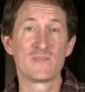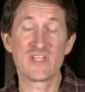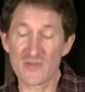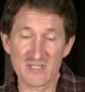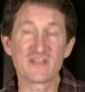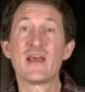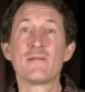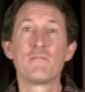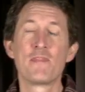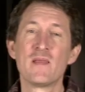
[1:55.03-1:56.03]
So here's the
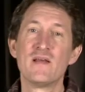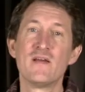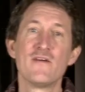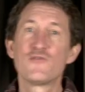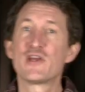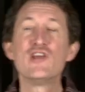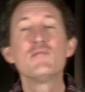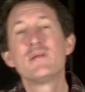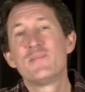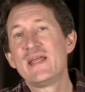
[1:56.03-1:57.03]
thing for a
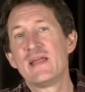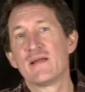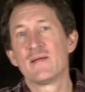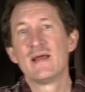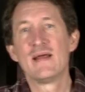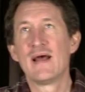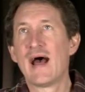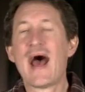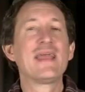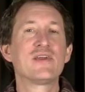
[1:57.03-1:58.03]
human being,
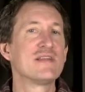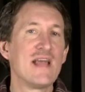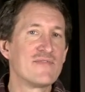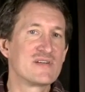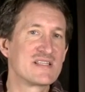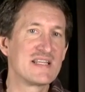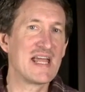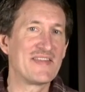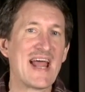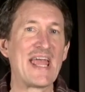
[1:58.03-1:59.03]
I could never
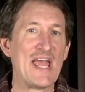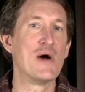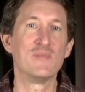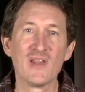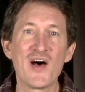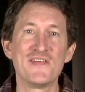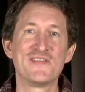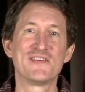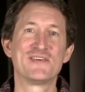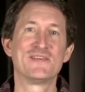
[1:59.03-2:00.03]
say that I am
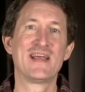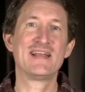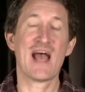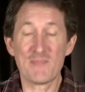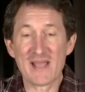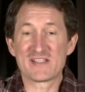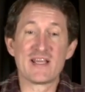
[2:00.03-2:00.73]
love, right? I might